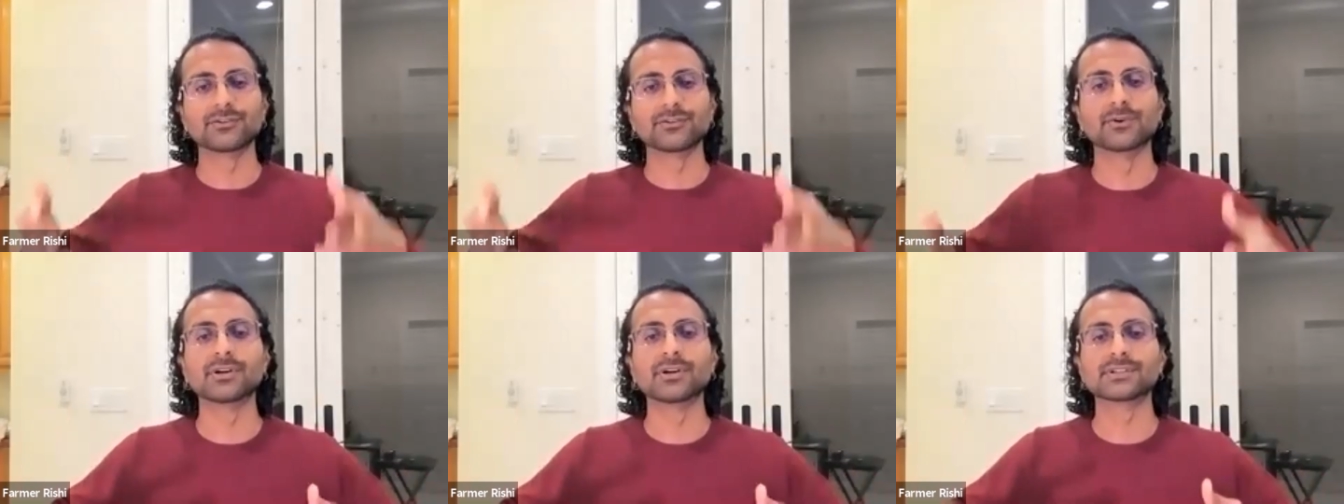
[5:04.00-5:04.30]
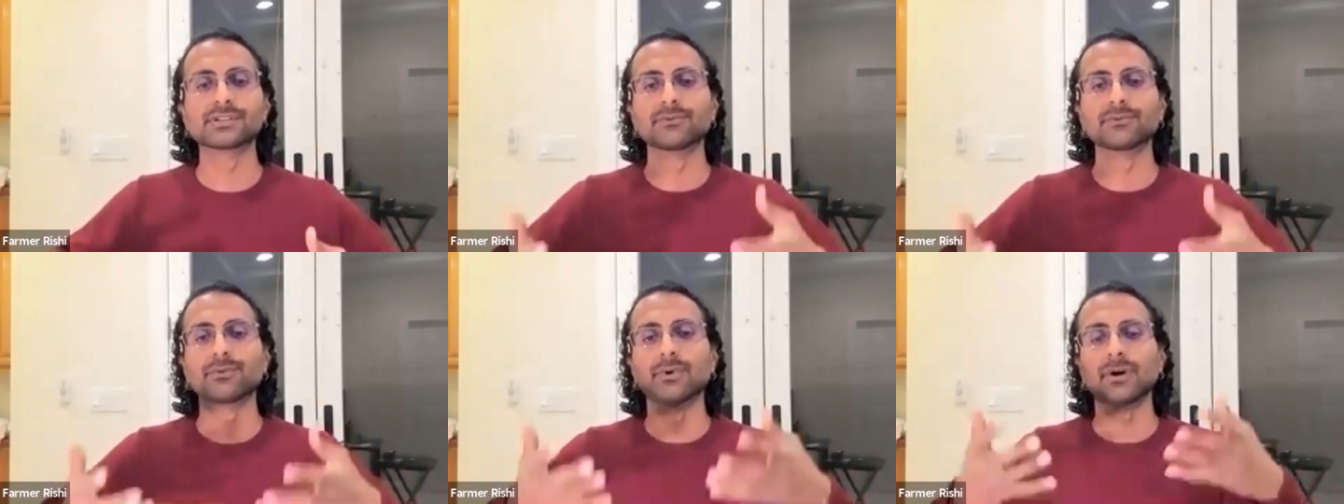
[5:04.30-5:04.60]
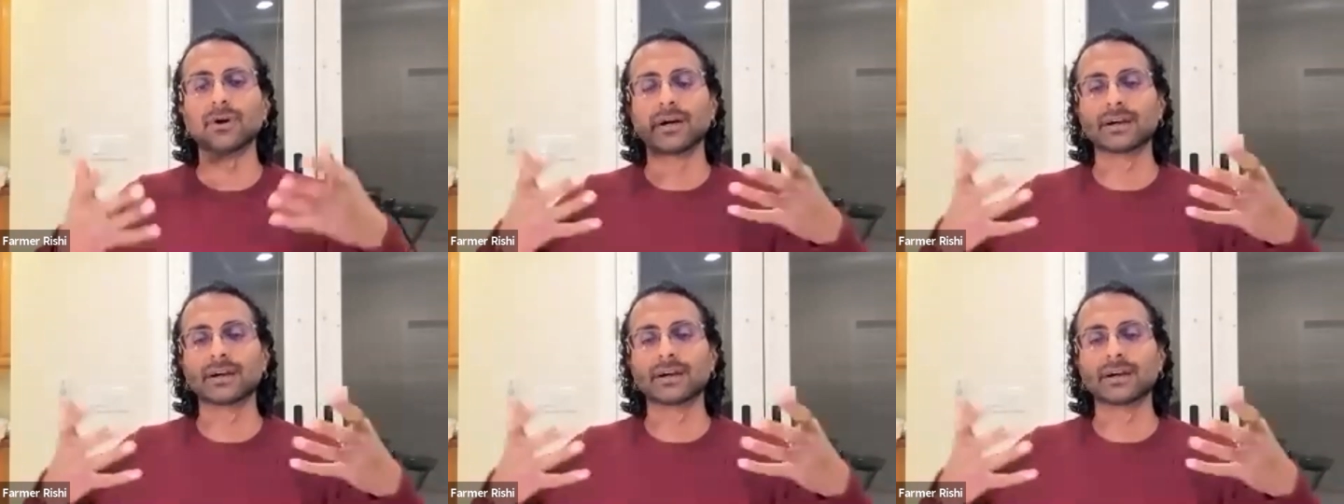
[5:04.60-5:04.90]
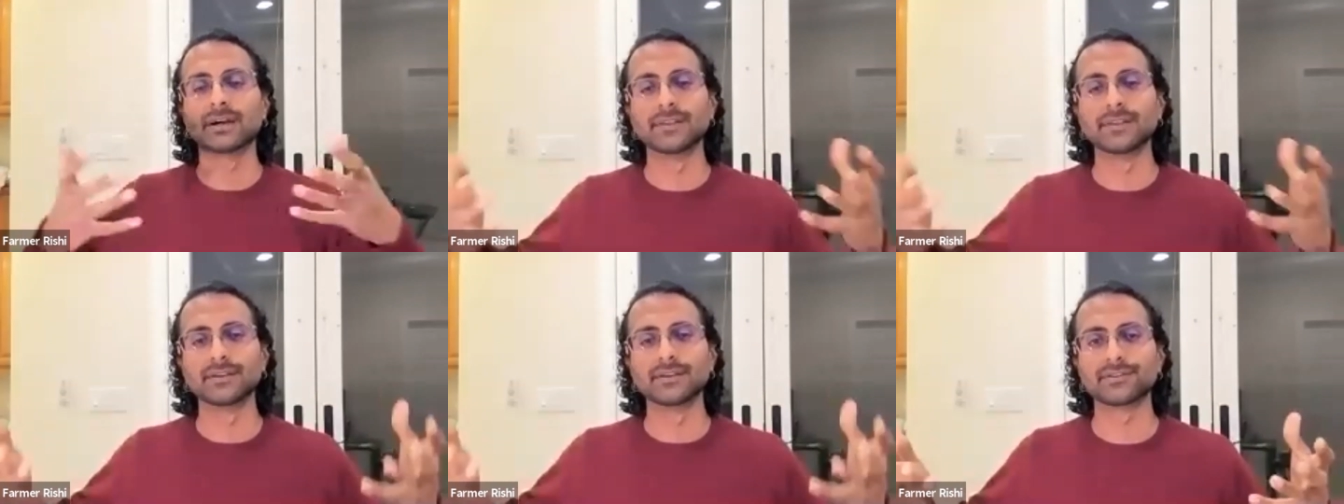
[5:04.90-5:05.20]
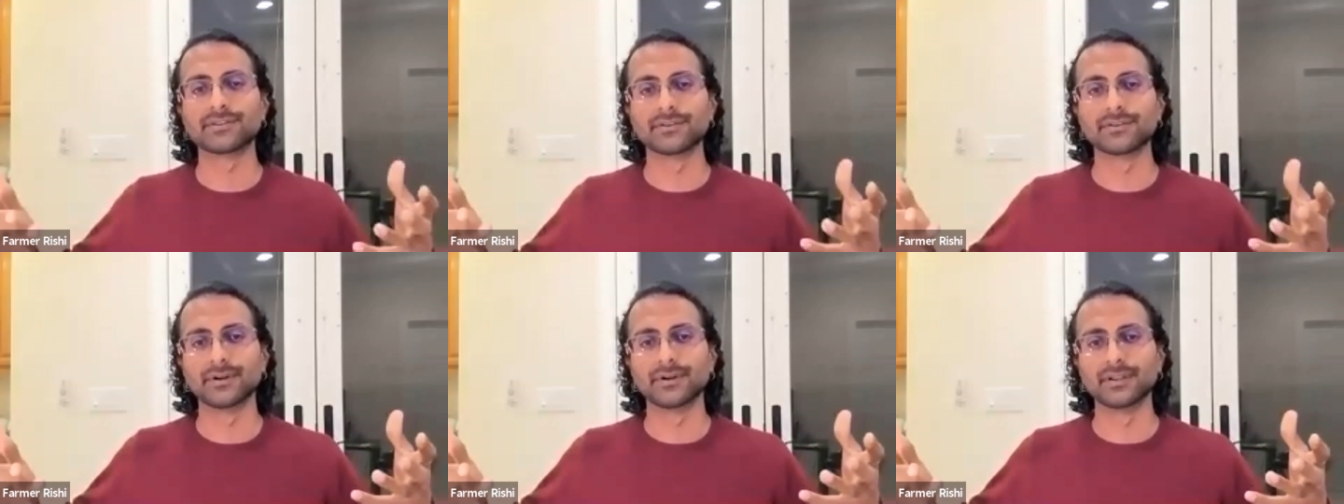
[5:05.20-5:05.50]
stores of
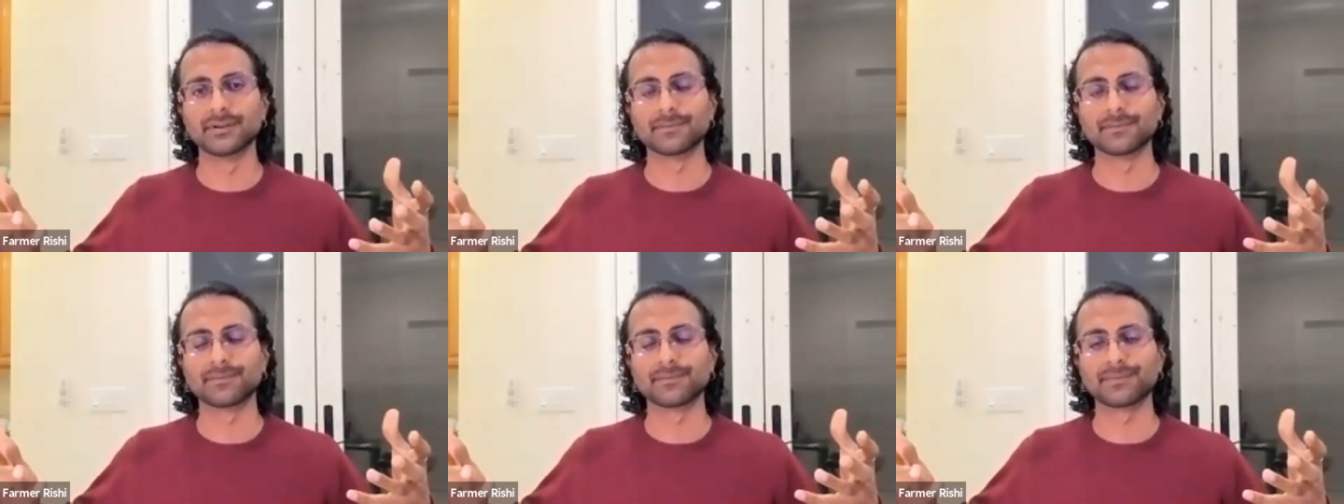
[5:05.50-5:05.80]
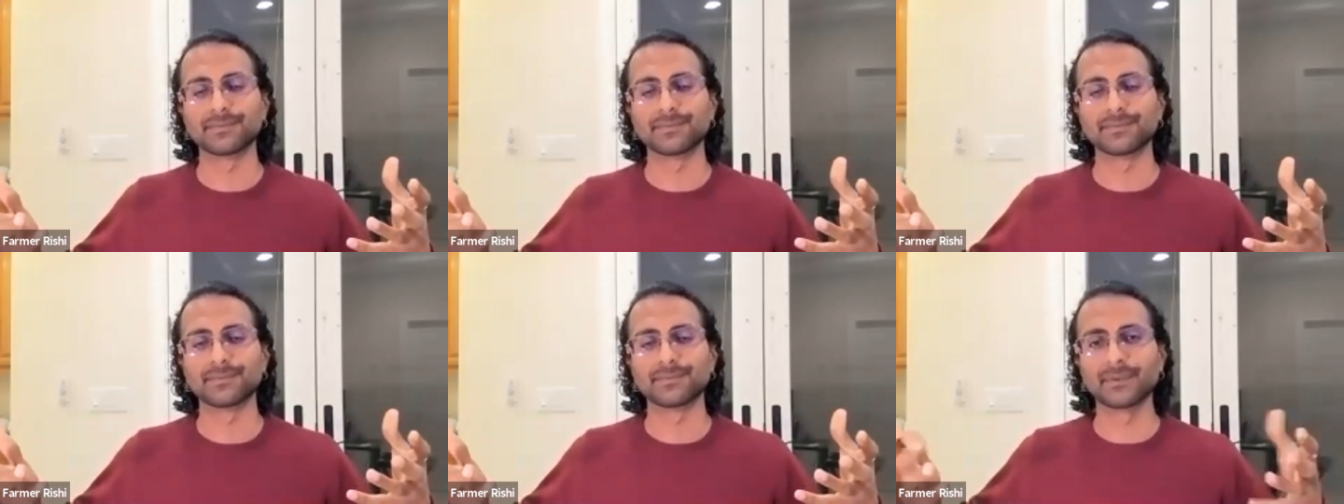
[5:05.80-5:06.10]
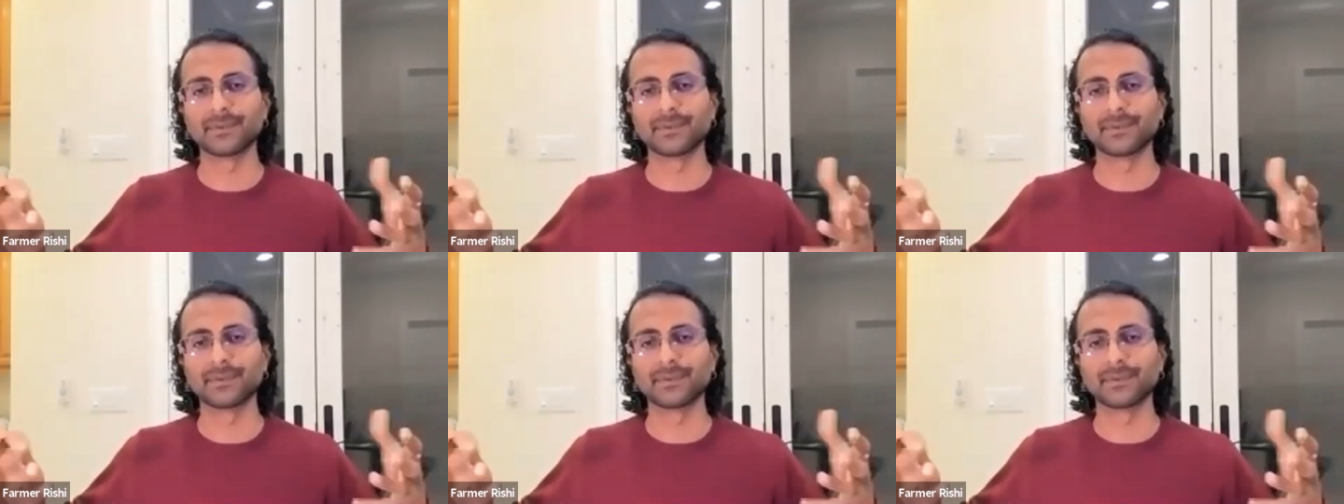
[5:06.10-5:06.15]
water in the soil